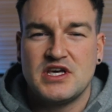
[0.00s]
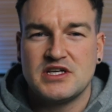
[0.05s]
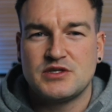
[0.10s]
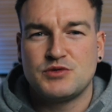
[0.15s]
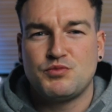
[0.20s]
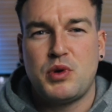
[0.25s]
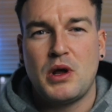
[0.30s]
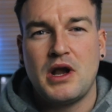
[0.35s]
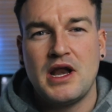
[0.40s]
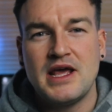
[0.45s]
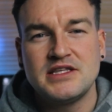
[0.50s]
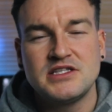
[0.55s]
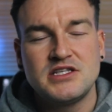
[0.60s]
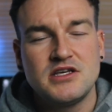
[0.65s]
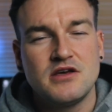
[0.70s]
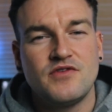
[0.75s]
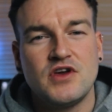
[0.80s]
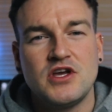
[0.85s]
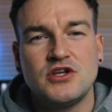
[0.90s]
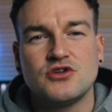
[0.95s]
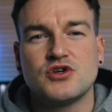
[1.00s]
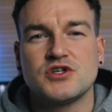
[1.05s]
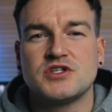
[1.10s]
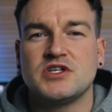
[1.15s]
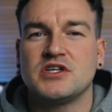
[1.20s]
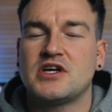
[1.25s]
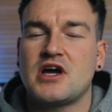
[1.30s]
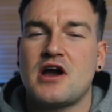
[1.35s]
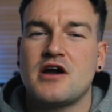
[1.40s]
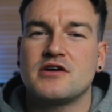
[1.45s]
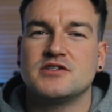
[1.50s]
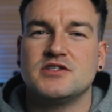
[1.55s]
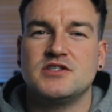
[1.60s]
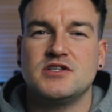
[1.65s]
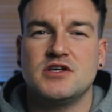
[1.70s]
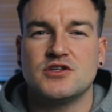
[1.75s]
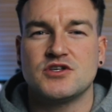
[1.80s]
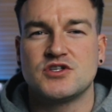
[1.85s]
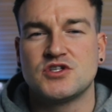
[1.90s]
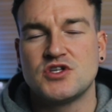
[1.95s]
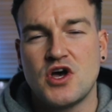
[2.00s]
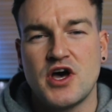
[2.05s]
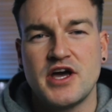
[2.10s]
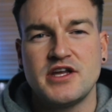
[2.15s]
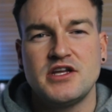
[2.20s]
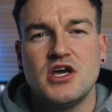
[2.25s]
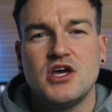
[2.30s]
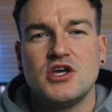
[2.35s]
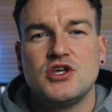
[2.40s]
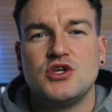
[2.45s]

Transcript: There's plenty of interesting characters the other side.